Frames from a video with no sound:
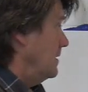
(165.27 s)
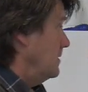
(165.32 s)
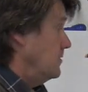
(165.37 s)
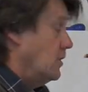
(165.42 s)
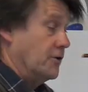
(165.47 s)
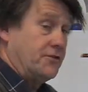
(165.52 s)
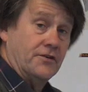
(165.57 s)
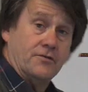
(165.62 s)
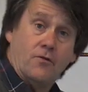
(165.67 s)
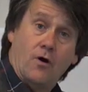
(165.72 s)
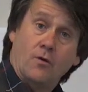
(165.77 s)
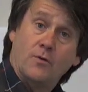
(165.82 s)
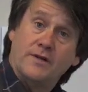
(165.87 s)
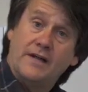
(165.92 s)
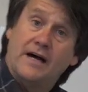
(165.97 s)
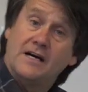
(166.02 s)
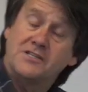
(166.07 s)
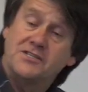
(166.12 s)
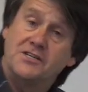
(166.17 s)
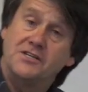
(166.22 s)
Nothing wrong with
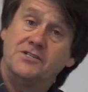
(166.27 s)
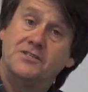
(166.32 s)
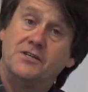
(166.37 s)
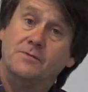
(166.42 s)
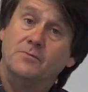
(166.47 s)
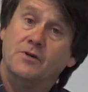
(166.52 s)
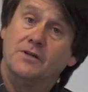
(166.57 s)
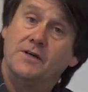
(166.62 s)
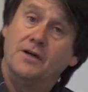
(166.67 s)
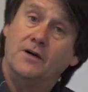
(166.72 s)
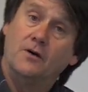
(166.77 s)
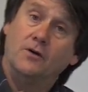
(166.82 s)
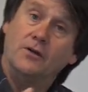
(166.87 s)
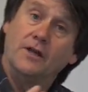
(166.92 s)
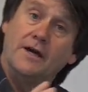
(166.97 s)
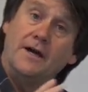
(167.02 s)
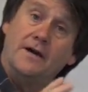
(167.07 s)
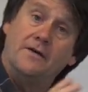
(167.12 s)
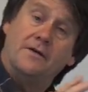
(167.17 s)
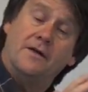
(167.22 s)
that system, but the
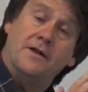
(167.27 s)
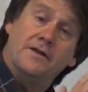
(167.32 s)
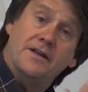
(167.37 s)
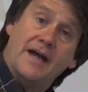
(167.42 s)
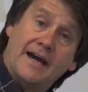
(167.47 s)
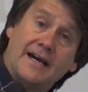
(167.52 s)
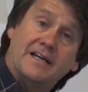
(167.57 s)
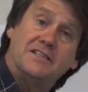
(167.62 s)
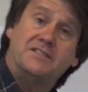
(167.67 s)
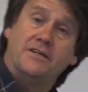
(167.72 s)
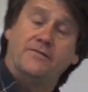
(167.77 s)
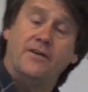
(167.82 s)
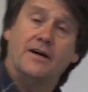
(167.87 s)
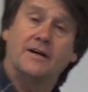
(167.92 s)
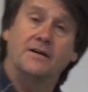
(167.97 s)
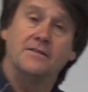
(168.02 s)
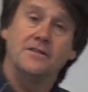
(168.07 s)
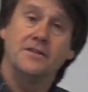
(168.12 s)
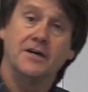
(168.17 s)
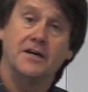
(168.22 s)
only negative I
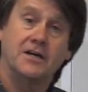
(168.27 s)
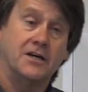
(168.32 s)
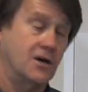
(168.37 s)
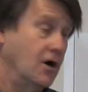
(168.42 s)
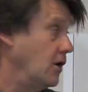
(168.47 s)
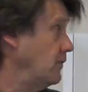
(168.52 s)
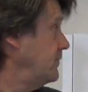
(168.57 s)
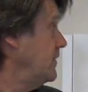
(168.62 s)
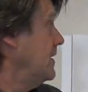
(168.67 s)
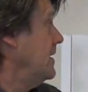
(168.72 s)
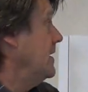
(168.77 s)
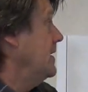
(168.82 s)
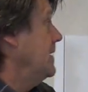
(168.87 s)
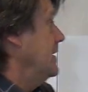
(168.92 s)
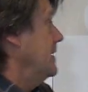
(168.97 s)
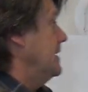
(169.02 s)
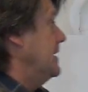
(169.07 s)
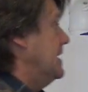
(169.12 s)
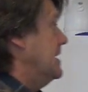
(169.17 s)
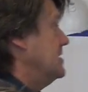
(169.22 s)
can think of
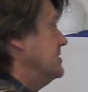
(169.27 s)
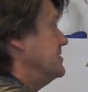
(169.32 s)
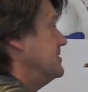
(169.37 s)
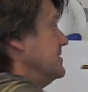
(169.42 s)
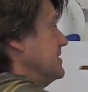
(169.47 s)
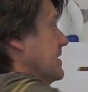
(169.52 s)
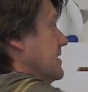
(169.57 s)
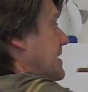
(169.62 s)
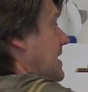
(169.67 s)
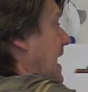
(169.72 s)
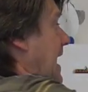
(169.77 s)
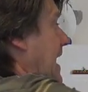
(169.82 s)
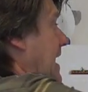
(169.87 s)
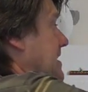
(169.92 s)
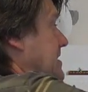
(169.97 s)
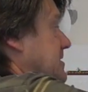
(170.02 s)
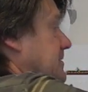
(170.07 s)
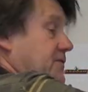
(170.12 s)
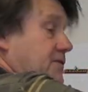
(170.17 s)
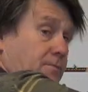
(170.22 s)
is that the
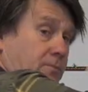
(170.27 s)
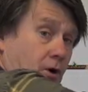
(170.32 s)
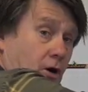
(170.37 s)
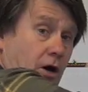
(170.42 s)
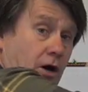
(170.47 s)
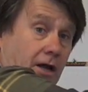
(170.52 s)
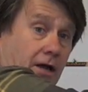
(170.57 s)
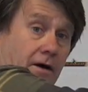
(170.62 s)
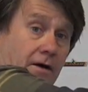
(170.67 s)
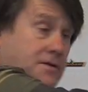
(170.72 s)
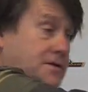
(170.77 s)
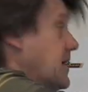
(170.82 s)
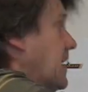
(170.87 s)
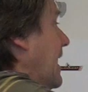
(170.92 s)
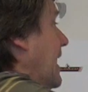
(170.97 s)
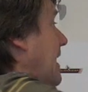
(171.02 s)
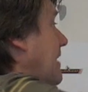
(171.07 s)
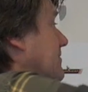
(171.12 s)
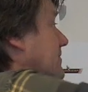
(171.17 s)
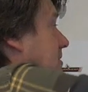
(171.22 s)
height of the boiler, you
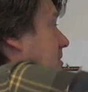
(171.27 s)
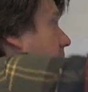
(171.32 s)
haven't